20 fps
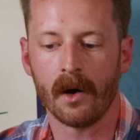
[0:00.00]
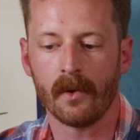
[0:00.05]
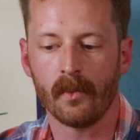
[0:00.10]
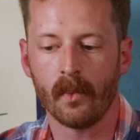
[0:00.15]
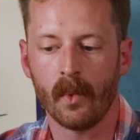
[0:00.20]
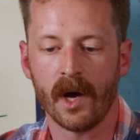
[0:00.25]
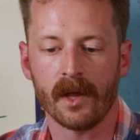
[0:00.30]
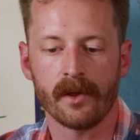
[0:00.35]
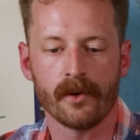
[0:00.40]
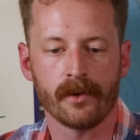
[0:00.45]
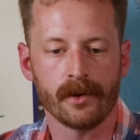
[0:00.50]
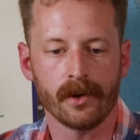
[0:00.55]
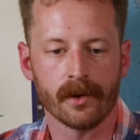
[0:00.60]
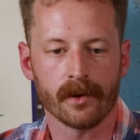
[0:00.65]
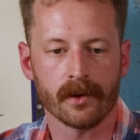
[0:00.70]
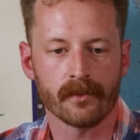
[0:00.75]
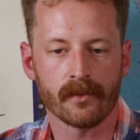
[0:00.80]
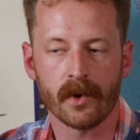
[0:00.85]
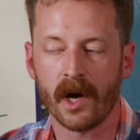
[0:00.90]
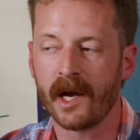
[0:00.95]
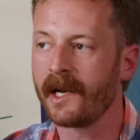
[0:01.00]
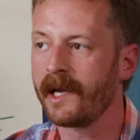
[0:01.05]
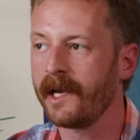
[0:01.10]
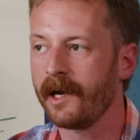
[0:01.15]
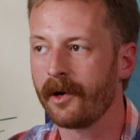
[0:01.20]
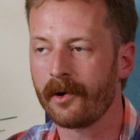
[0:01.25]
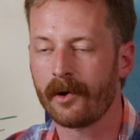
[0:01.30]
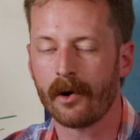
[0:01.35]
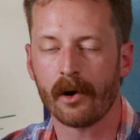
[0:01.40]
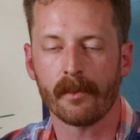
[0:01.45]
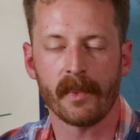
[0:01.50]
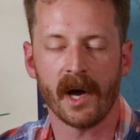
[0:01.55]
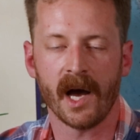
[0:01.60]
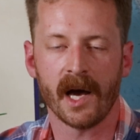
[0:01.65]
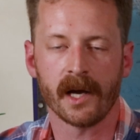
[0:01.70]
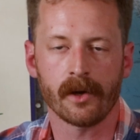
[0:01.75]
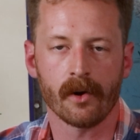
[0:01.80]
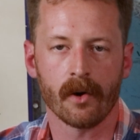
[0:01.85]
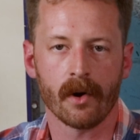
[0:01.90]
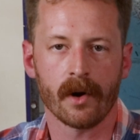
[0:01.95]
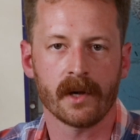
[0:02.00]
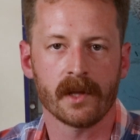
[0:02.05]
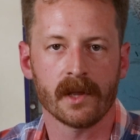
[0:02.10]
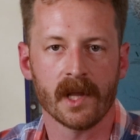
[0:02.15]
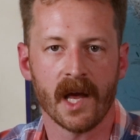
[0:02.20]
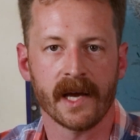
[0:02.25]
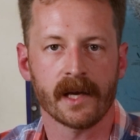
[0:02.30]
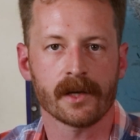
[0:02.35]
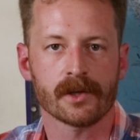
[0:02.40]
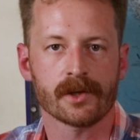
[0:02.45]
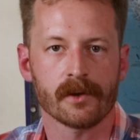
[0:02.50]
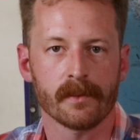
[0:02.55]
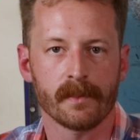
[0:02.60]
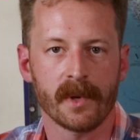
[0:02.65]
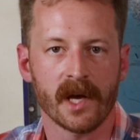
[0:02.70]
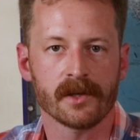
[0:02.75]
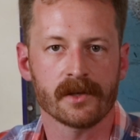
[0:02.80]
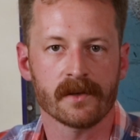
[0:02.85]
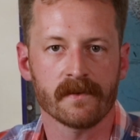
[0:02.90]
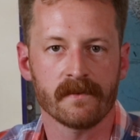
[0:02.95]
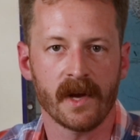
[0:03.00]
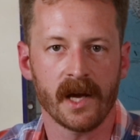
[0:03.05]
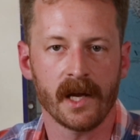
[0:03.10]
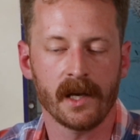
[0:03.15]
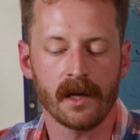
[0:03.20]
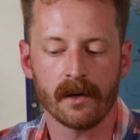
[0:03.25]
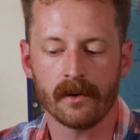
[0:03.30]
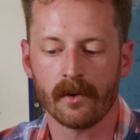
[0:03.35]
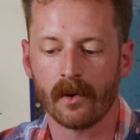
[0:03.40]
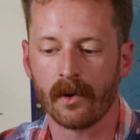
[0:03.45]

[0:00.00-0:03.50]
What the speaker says: whether you're right here in our backyard in Lancaster, Pennsylvania,